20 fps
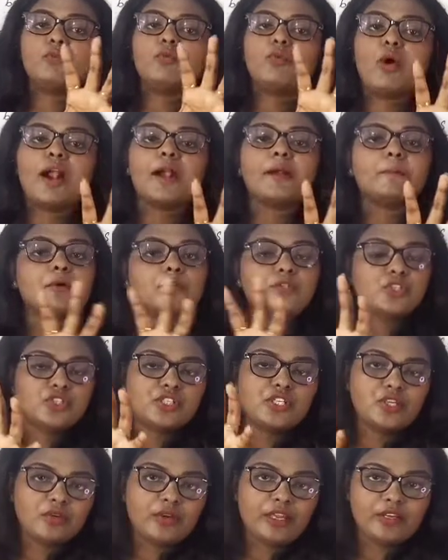What
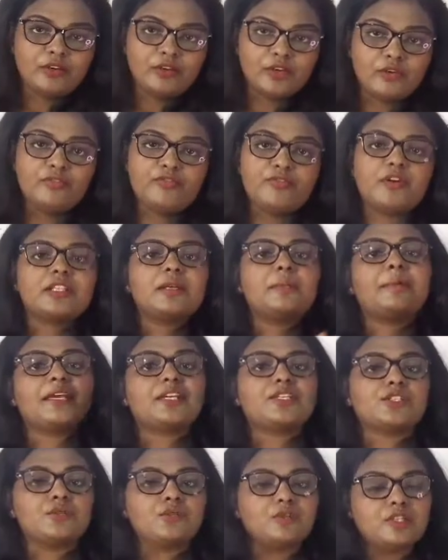position you can give for the
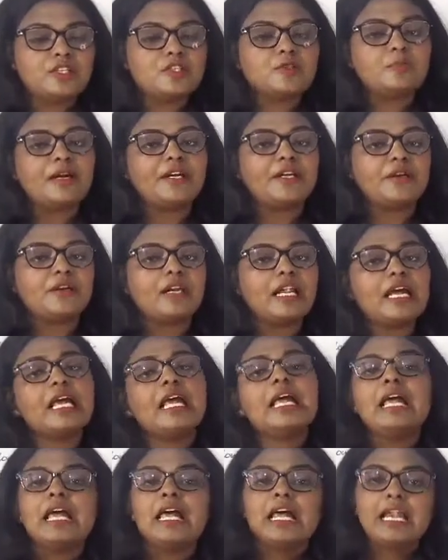patient with this particular
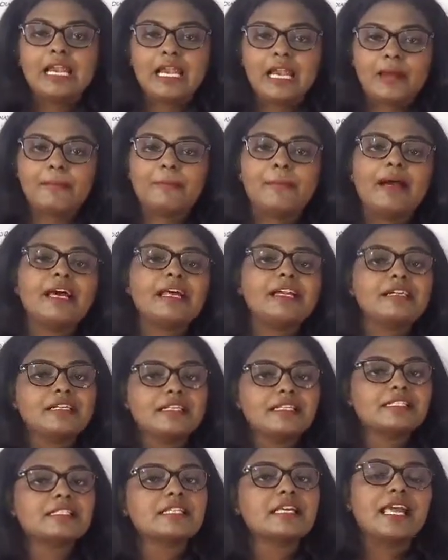lumbar
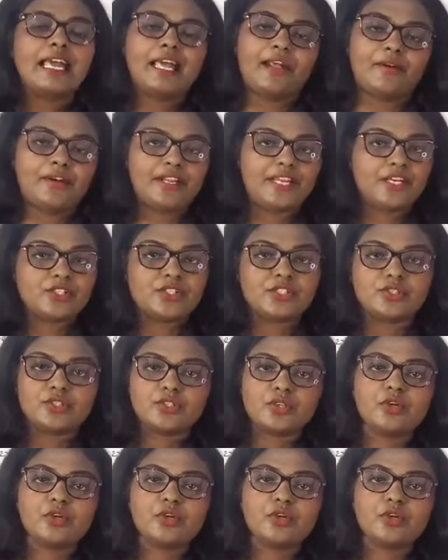disc herniation?